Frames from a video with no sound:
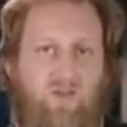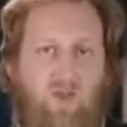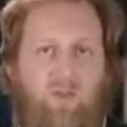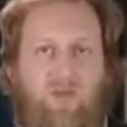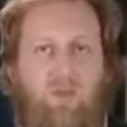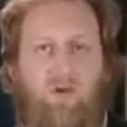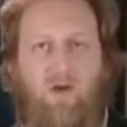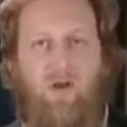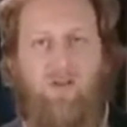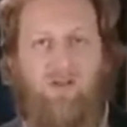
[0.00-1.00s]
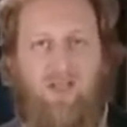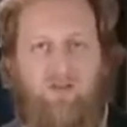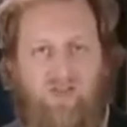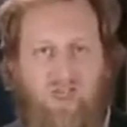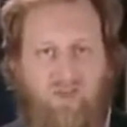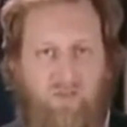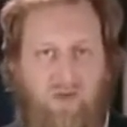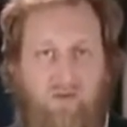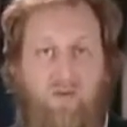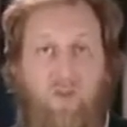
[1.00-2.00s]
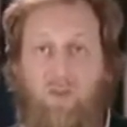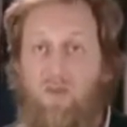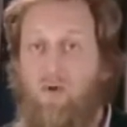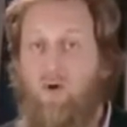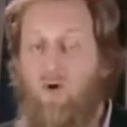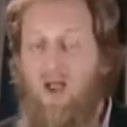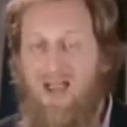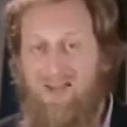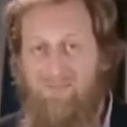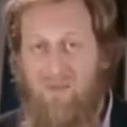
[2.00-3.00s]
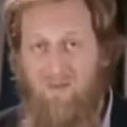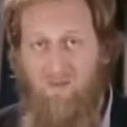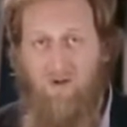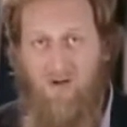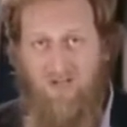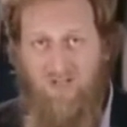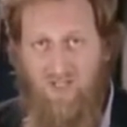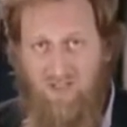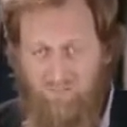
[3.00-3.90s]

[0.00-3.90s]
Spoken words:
the people on the Day of Judgment, for the people who had memorized it.